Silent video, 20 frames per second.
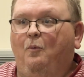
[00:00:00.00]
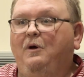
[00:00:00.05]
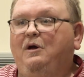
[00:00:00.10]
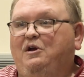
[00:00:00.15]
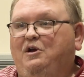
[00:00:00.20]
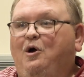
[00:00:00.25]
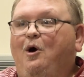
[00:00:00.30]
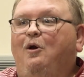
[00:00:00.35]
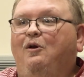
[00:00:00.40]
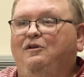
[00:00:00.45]
we
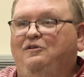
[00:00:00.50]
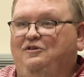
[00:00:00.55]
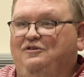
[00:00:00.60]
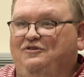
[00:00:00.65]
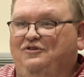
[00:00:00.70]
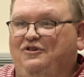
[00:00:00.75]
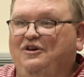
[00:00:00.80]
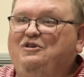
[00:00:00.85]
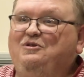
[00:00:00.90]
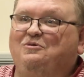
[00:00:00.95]
call it the
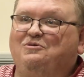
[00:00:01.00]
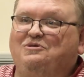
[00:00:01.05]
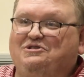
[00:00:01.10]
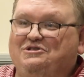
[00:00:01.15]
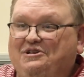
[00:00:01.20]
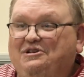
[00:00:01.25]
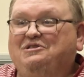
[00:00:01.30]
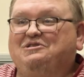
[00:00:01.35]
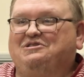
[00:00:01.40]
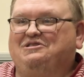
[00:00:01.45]
senior
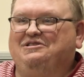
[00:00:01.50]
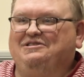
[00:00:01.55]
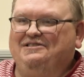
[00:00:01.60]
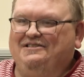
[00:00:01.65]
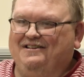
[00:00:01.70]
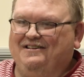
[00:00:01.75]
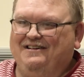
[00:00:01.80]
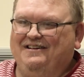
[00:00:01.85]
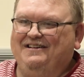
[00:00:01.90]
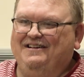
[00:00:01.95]

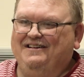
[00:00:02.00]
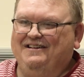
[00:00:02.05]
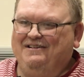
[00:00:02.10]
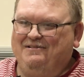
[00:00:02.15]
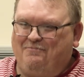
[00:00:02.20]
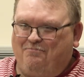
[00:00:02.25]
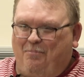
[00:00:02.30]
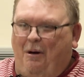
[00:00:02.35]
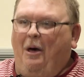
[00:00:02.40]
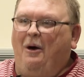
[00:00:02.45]
citizen
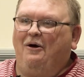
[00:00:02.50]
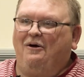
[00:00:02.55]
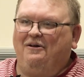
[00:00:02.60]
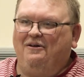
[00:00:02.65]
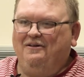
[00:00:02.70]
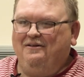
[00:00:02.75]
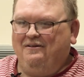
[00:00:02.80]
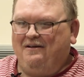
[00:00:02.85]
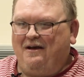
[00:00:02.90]
block.